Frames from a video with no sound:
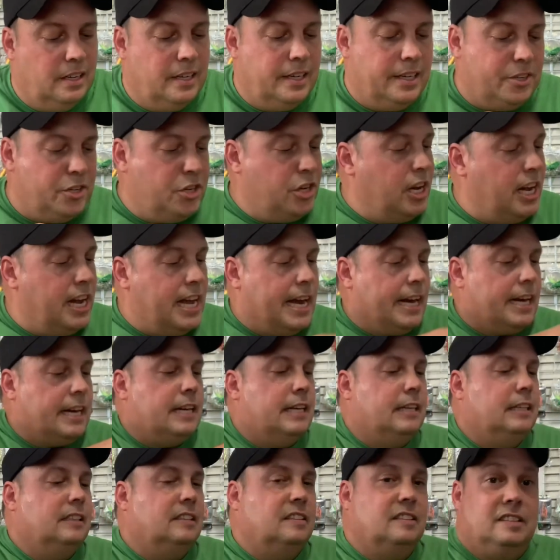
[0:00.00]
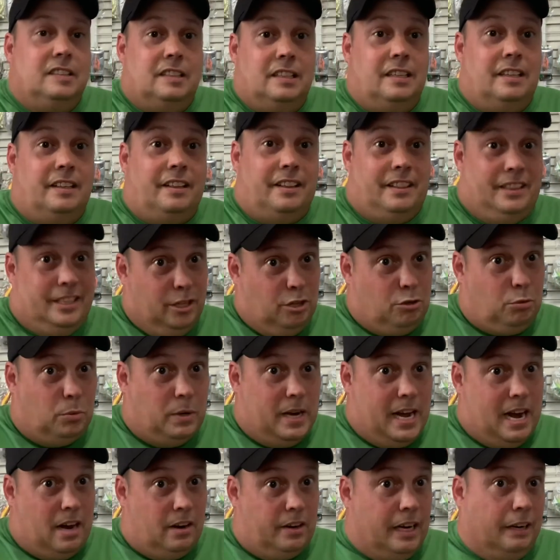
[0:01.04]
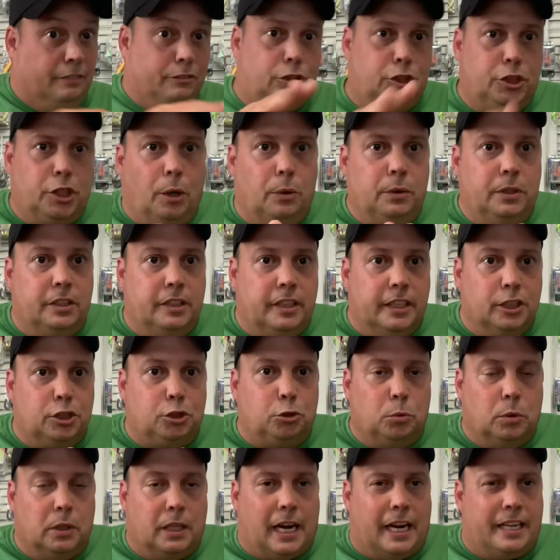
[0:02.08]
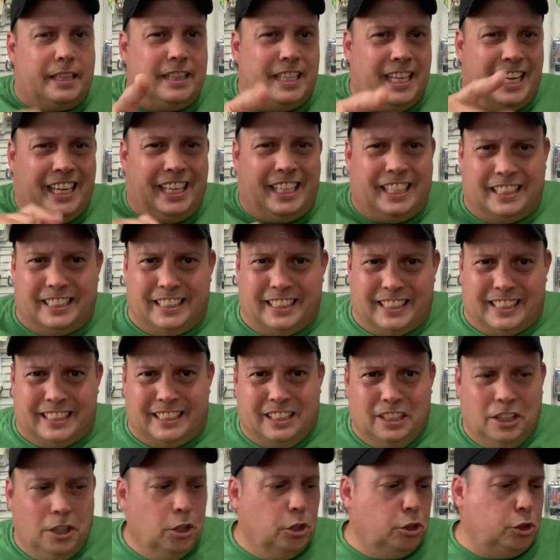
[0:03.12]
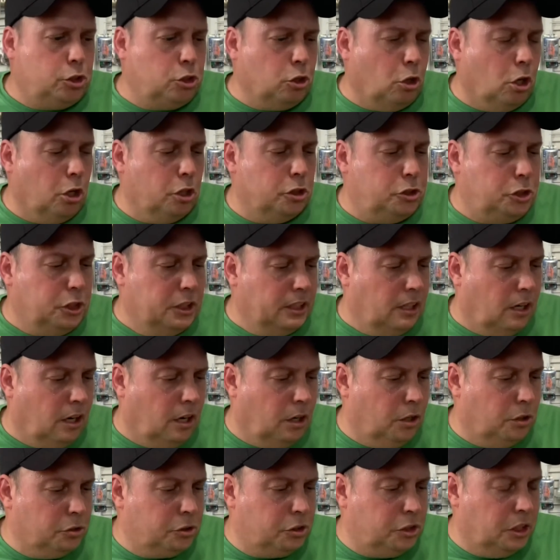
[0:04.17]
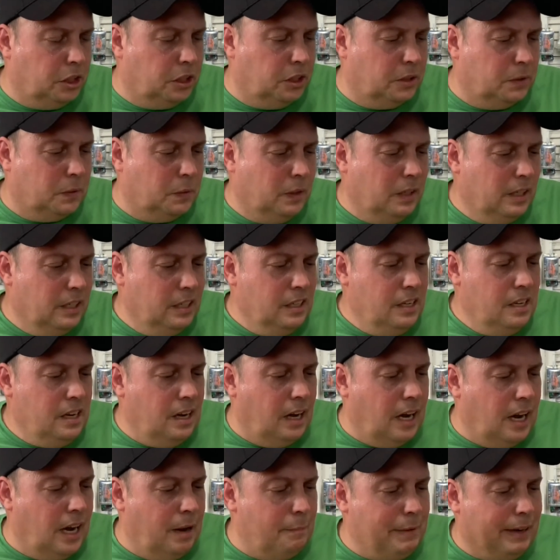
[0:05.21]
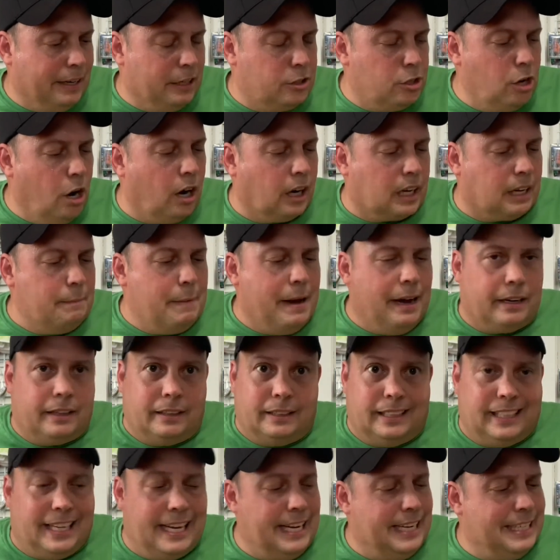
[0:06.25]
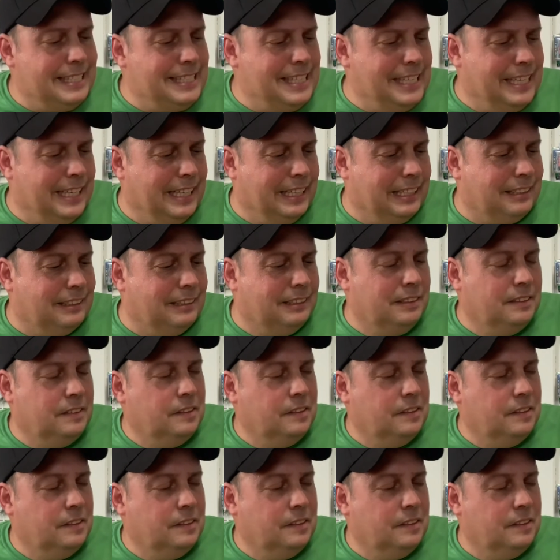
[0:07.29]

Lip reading: Check this one out. Now, I've shown you this one, I think, in the Sergeant also. I might have talked about it in the A10.